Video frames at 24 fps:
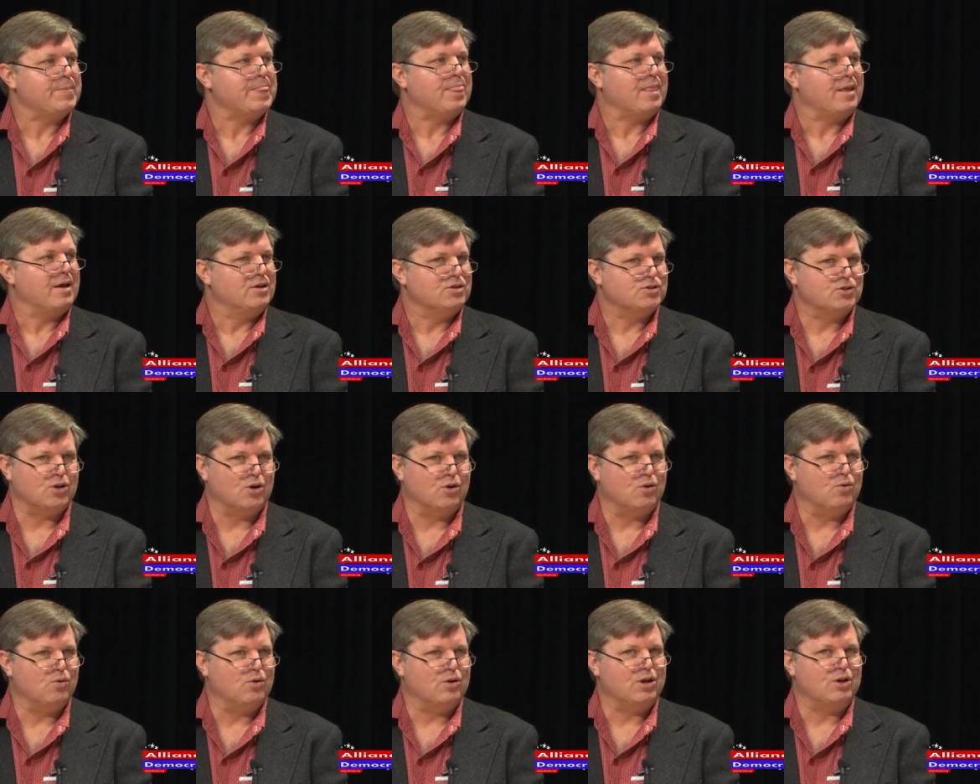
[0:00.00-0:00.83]
Mm-hmm.
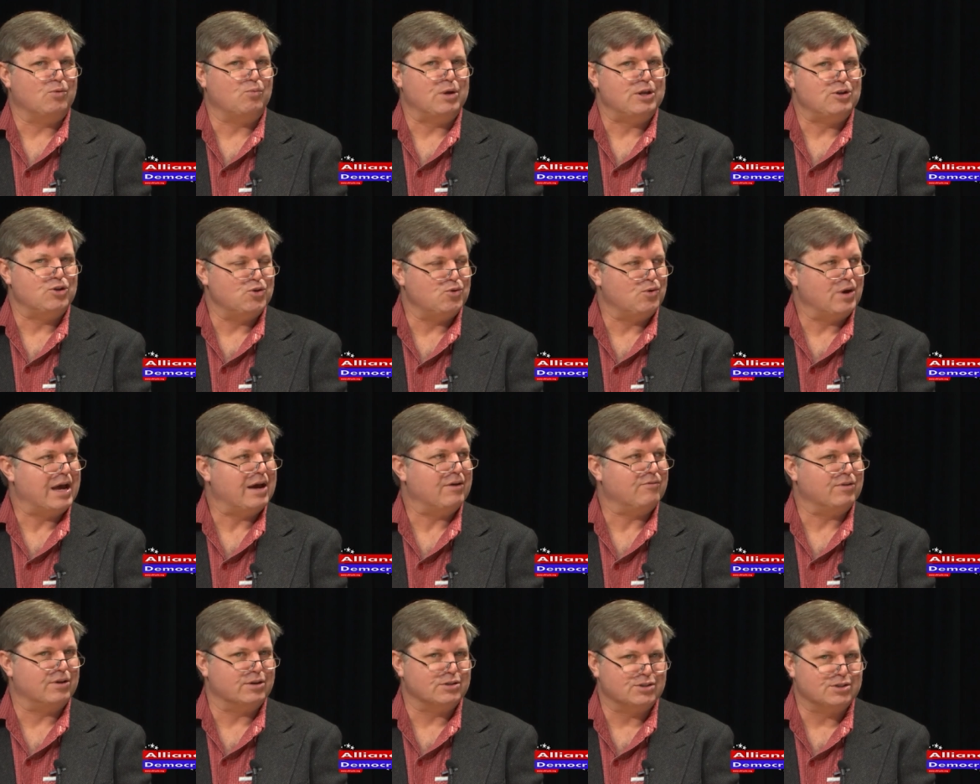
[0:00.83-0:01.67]
So we do
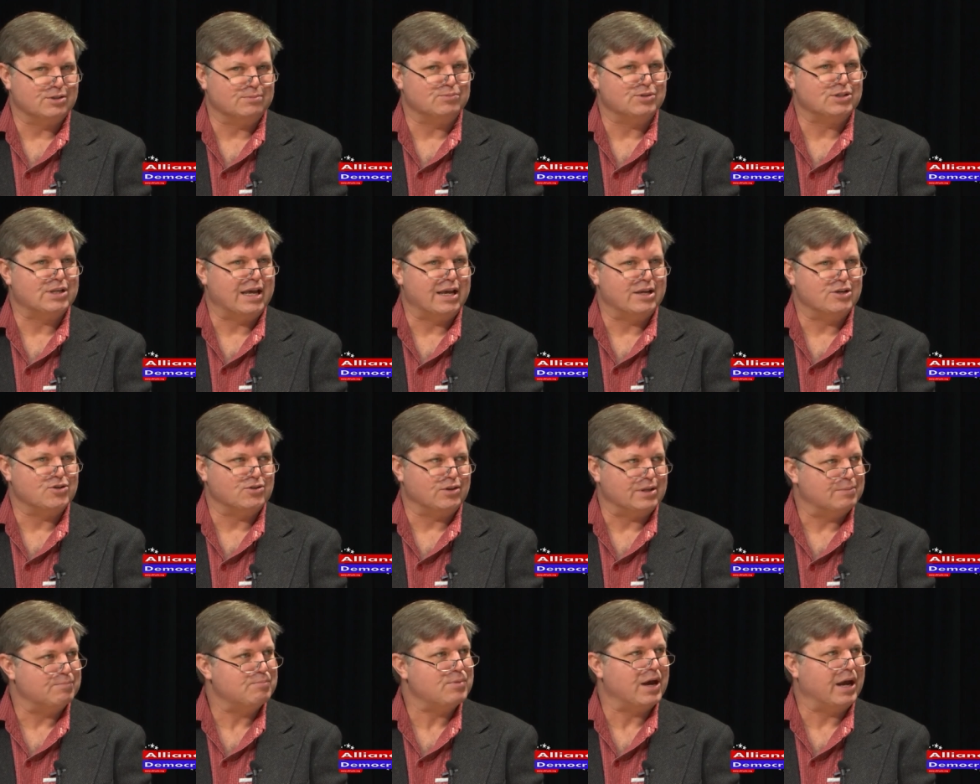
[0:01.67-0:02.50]
have a
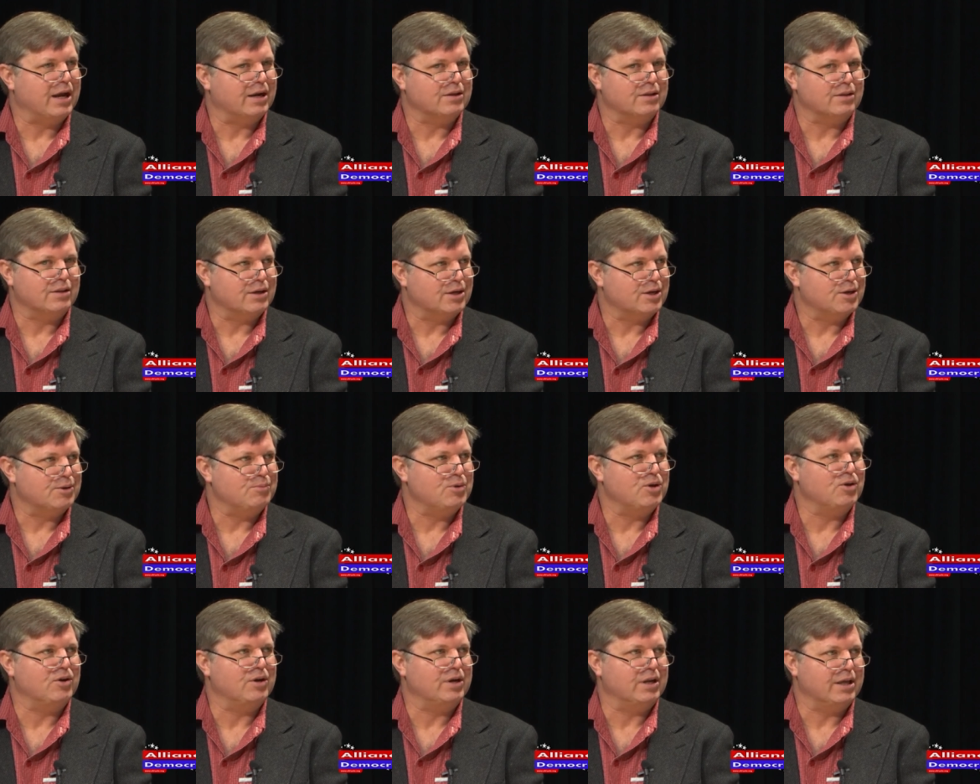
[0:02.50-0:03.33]
substantial impact on the
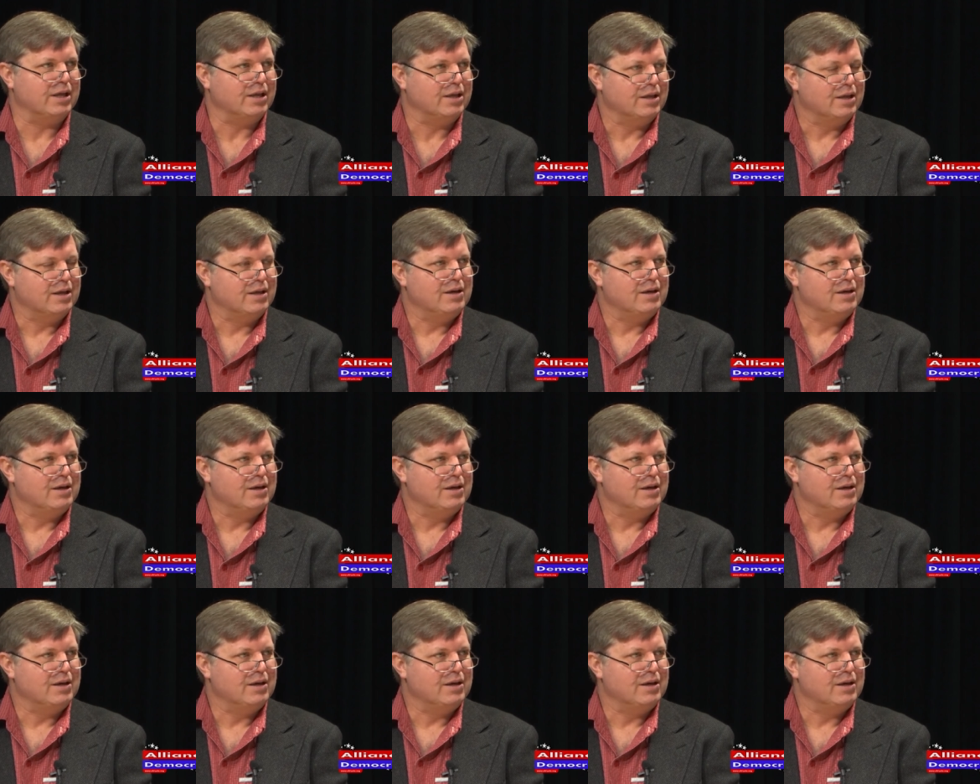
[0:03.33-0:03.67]
community,